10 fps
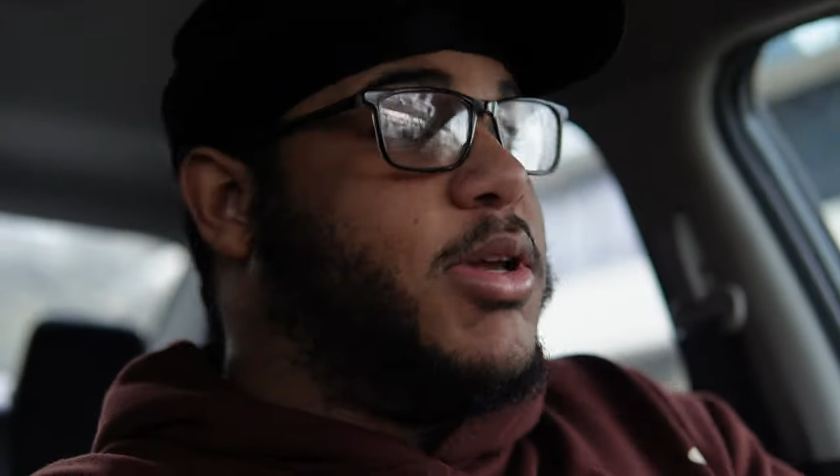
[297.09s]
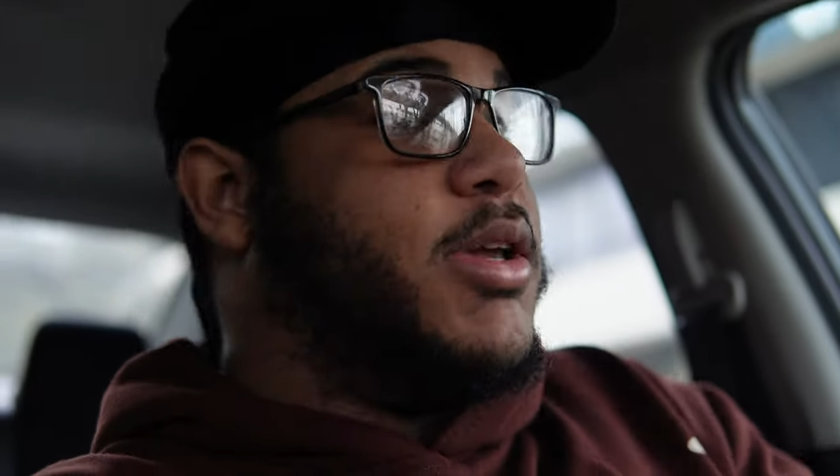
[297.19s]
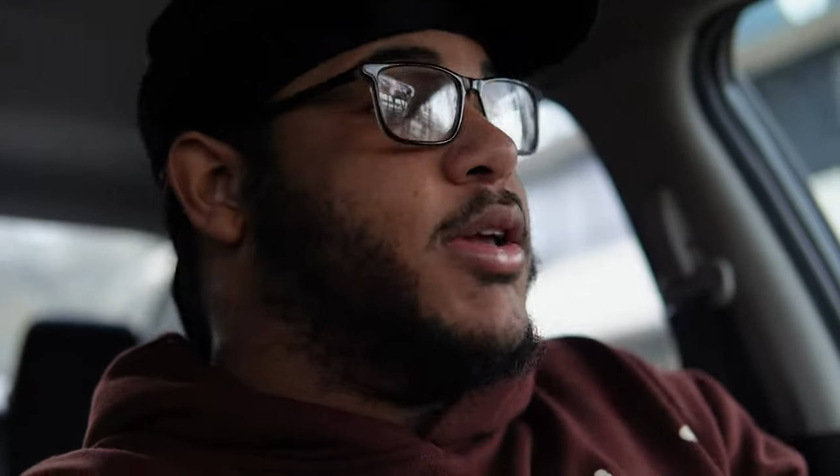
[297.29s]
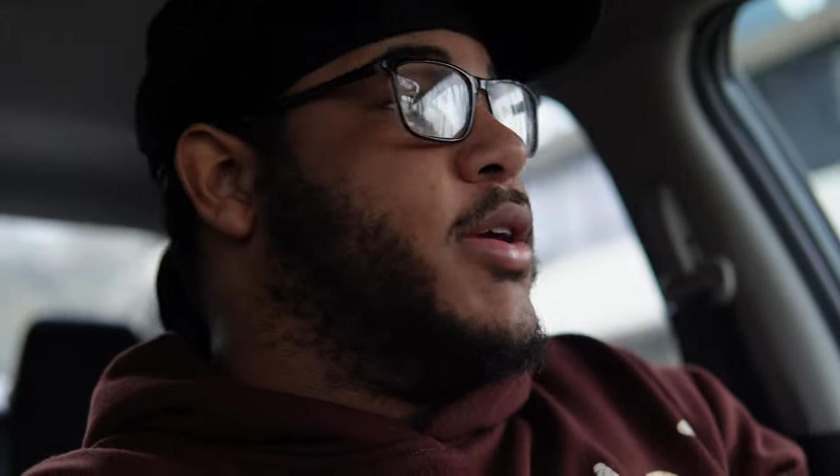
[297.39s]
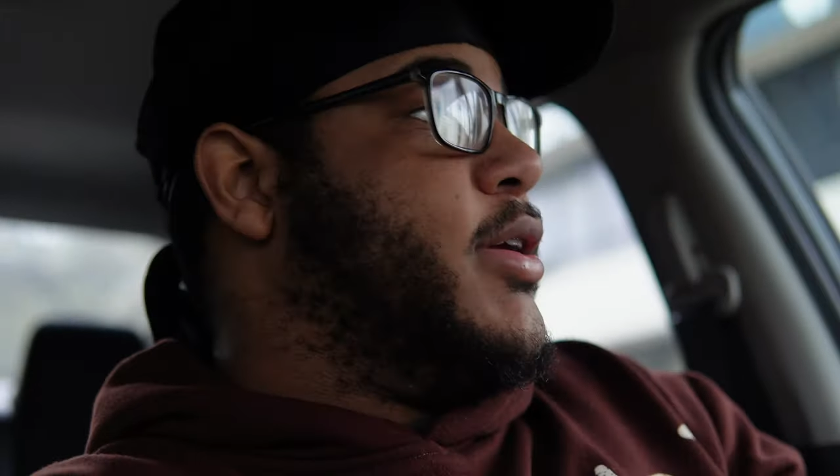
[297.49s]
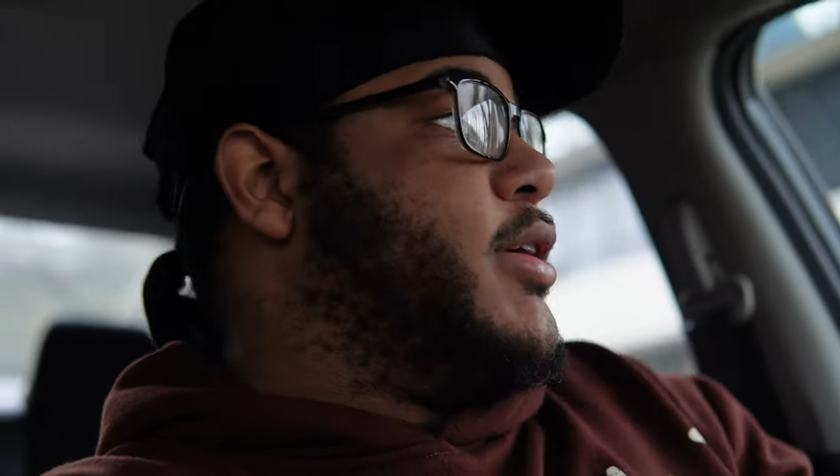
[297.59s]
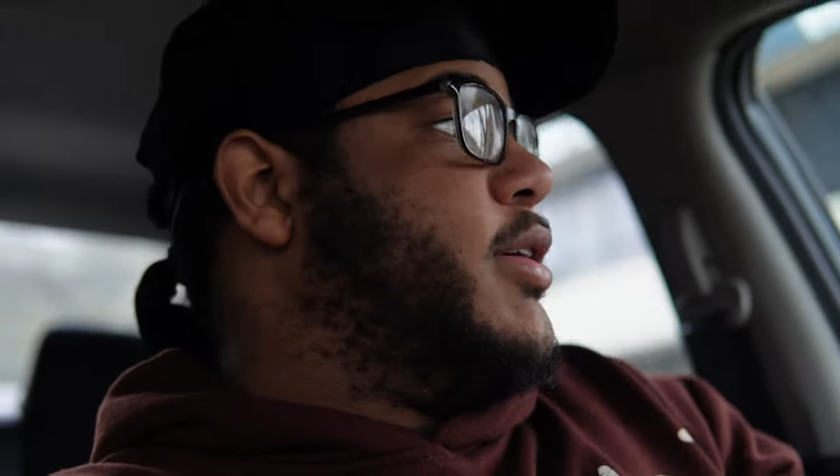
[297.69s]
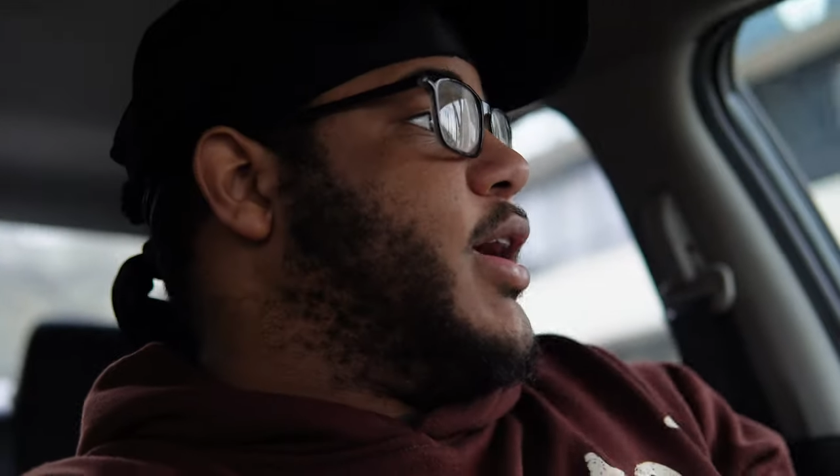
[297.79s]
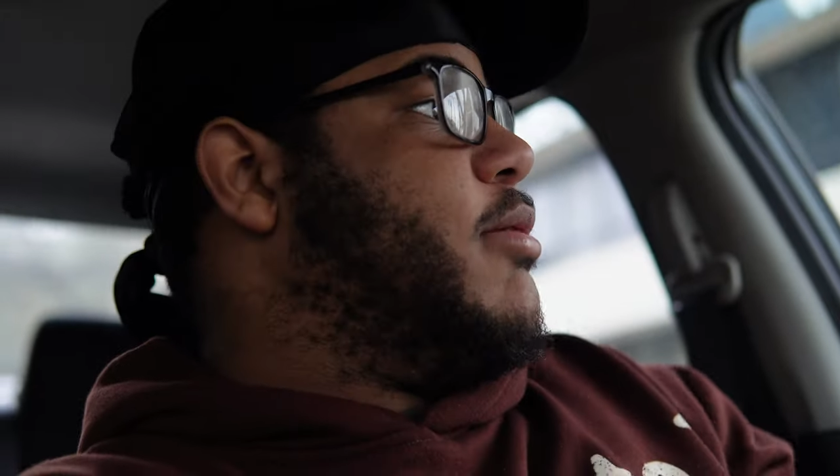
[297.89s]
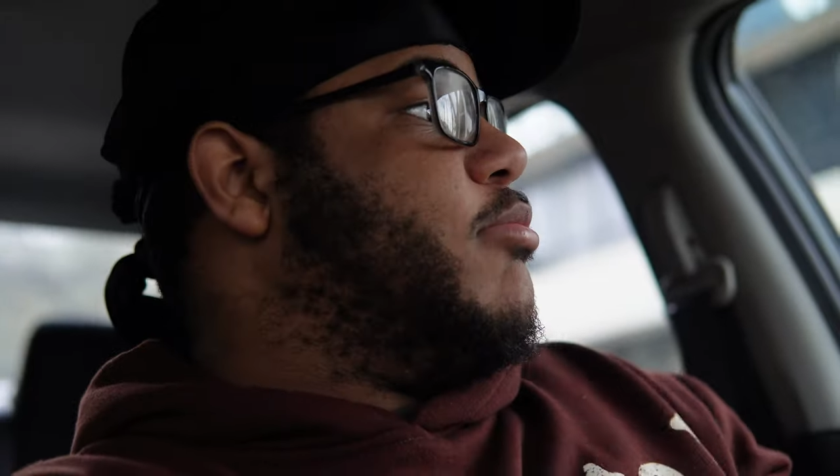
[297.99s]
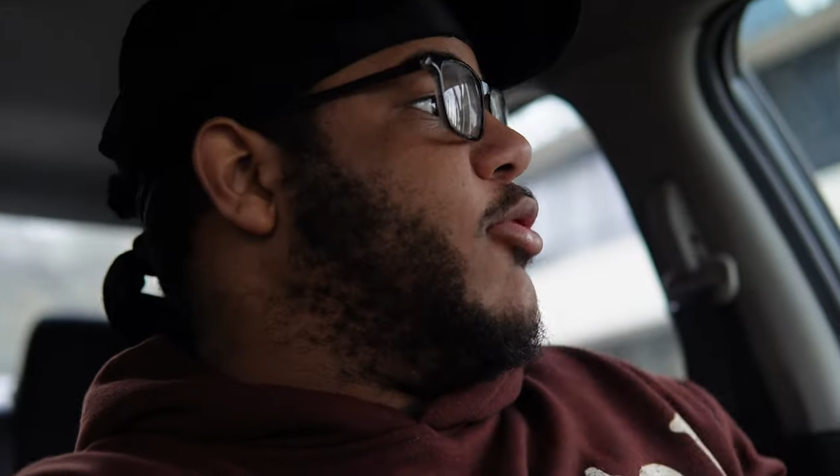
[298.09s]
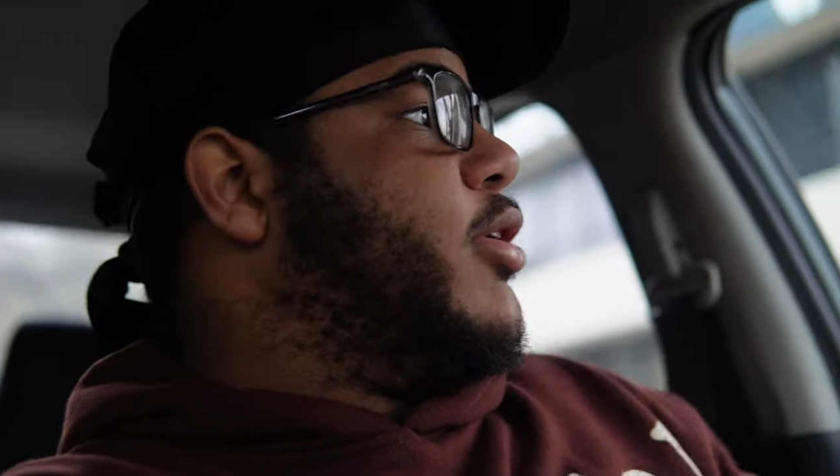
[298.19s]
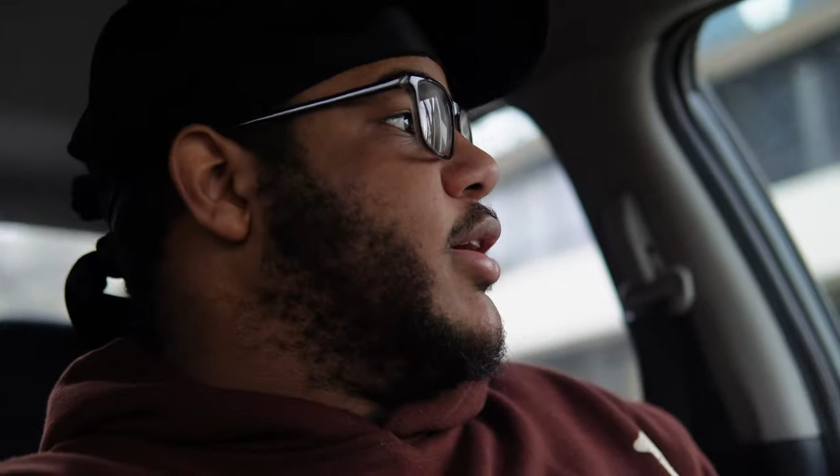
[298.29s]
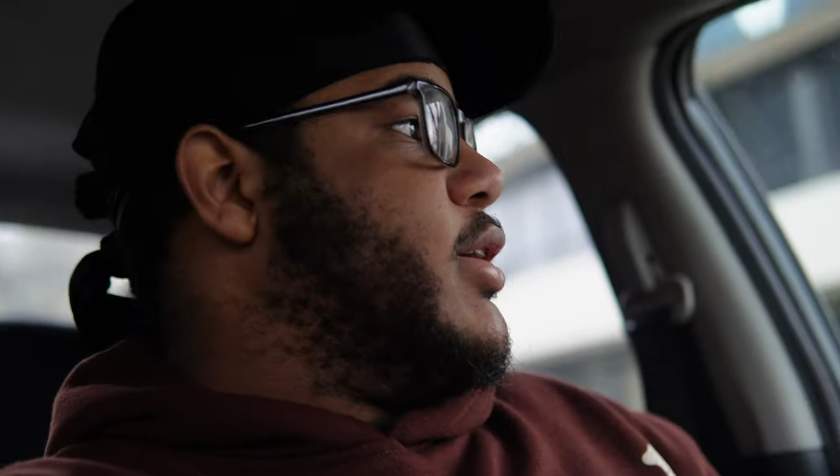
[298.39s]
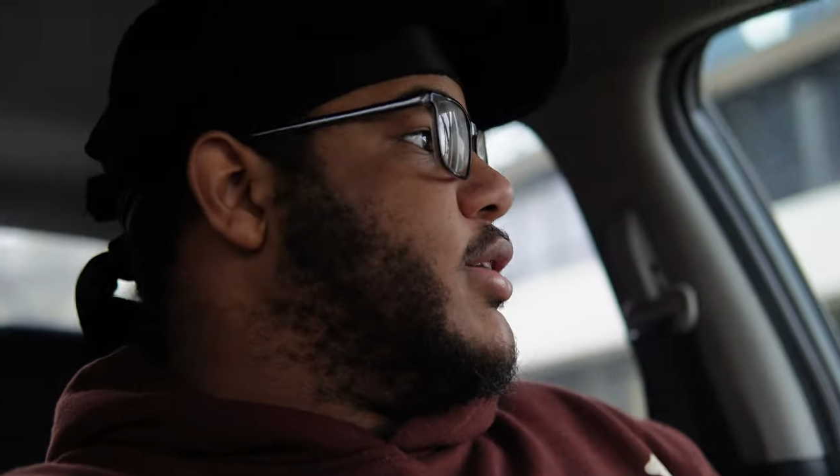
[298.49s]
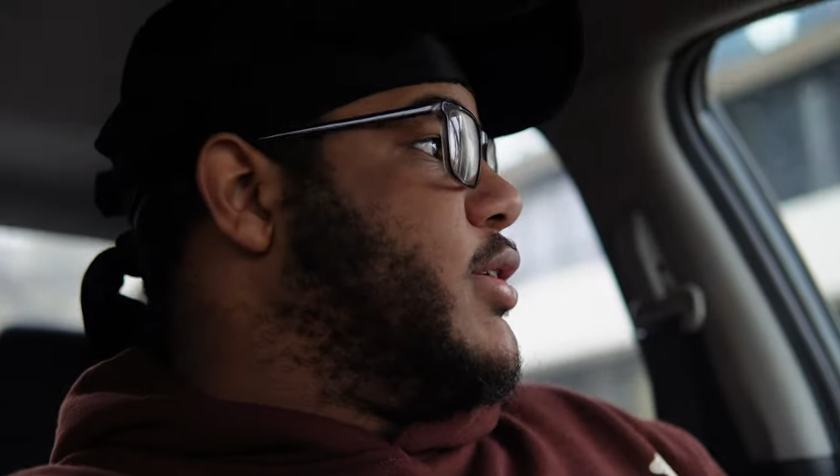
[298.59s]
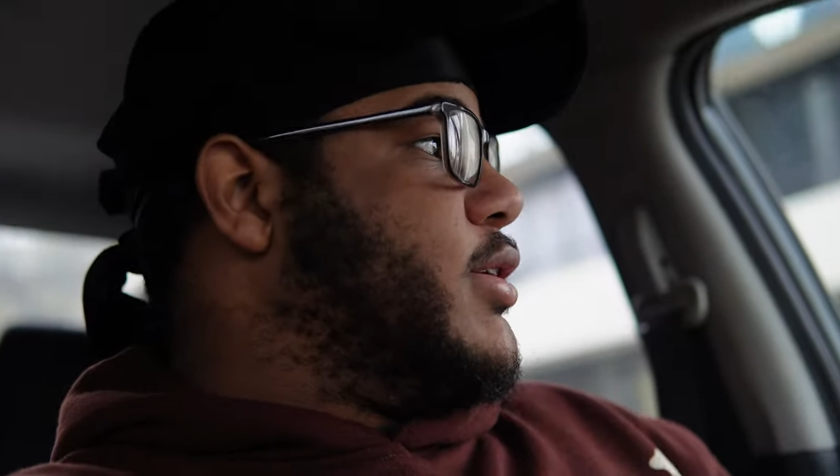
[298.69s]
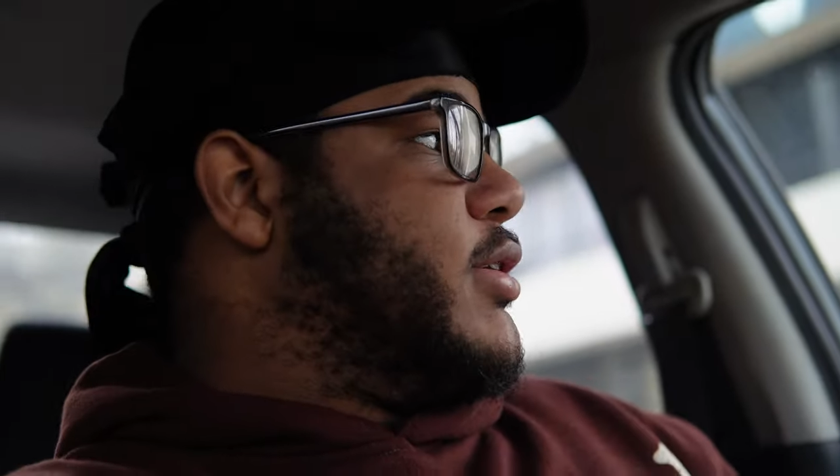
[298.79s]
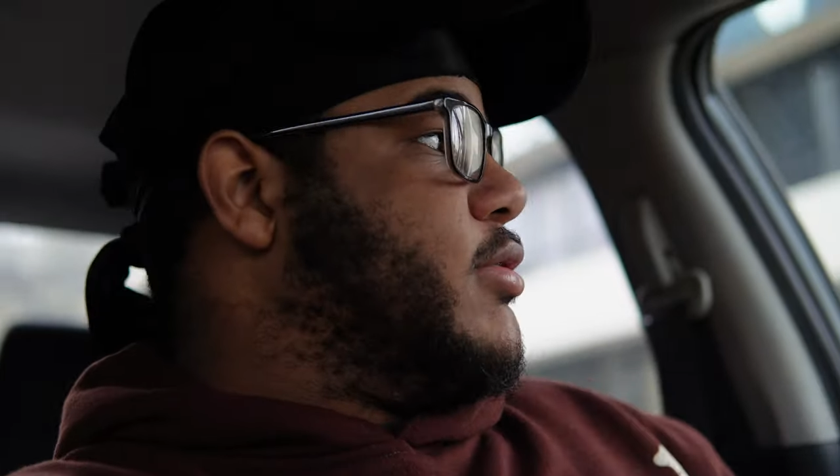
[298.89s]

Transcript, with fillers: me. That boy is